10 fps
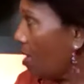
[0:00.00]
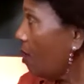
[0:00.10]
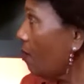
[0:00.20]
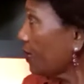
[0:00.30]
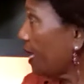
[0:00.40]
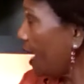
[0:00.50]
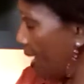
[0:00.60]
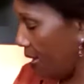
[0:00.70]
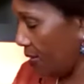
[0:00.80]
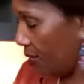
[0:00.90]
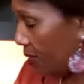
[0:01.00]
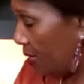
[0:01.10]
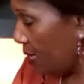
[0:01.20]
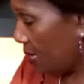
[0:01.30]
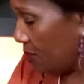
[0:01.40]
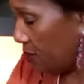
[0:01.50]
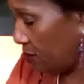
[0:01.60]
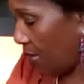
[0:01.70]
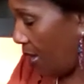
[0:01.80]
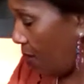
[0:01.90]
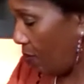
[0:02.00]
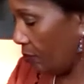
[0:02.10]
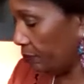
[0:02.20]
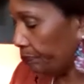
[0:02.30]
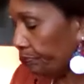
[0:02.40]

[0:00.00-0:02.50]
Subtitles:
Okay, so